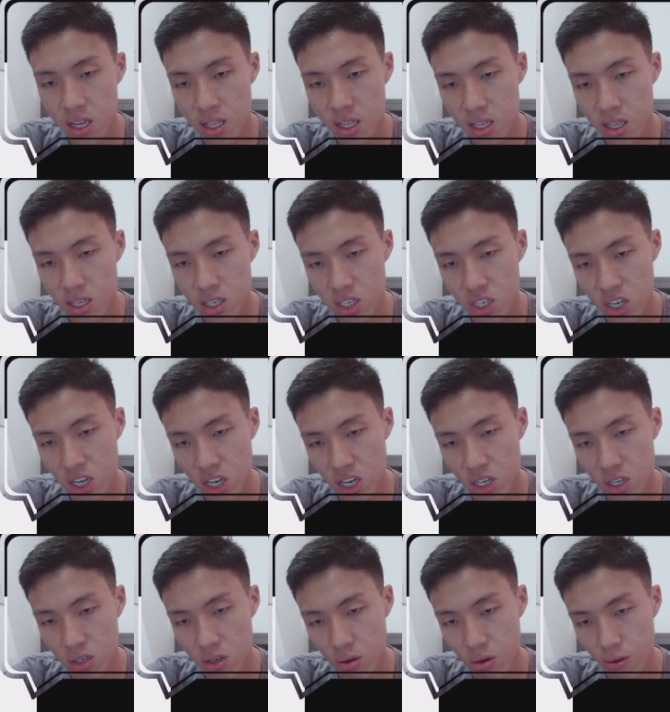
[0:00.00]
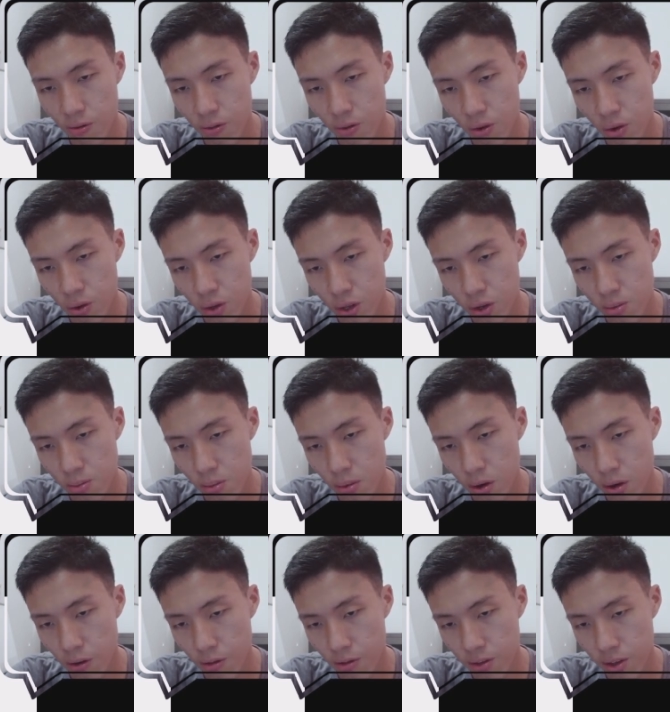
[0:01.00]
the change of
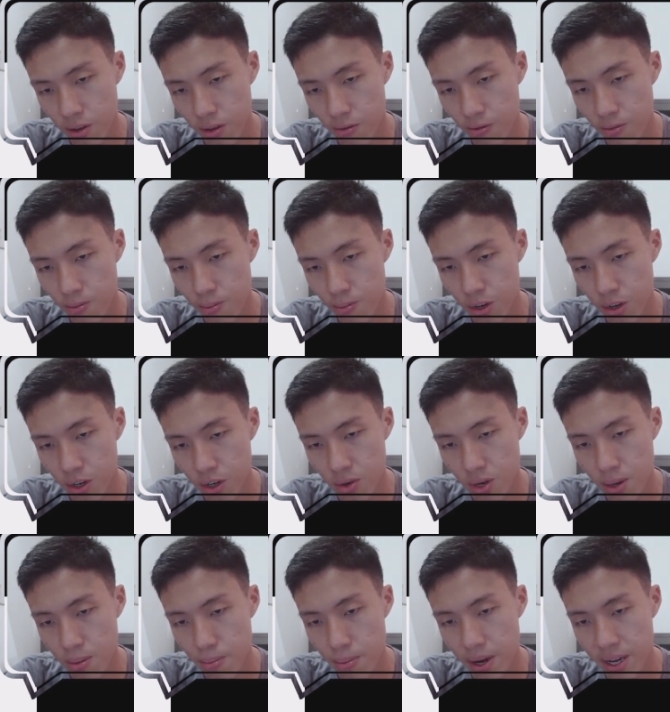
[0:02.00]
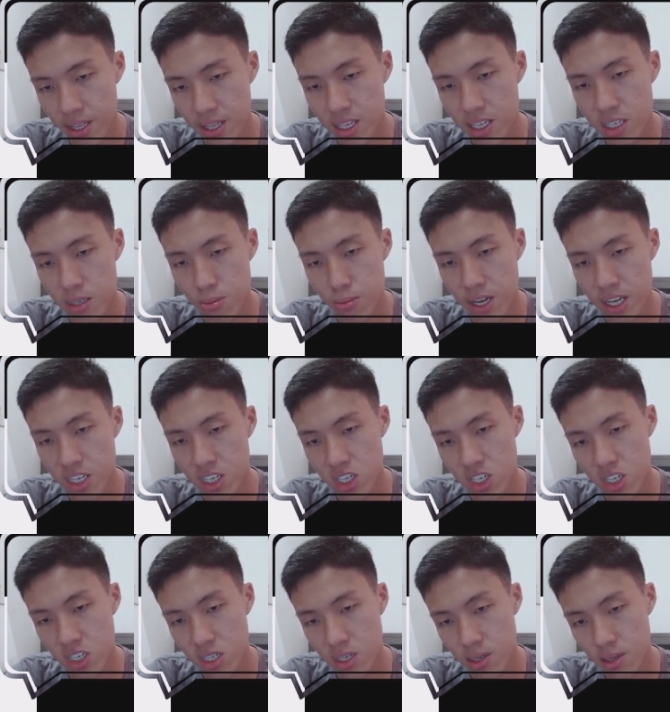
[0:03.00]
volume of the mercury by this much.